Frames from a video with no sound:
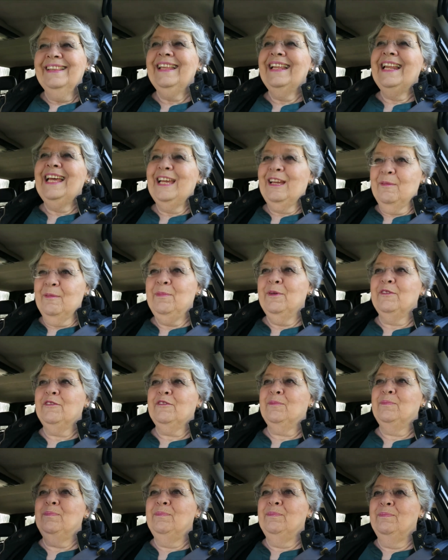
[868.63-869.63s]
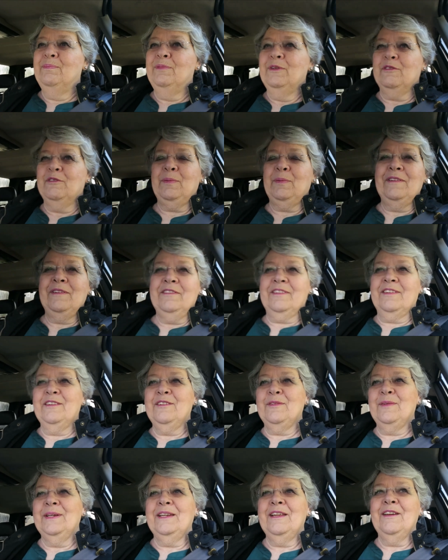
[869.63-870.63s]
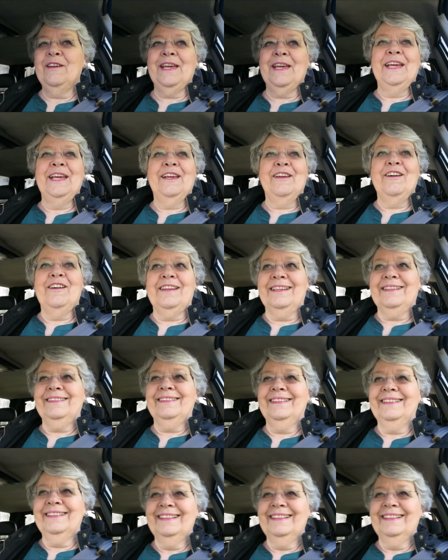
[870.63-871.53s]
then I can push push pins into it. Okay, got it.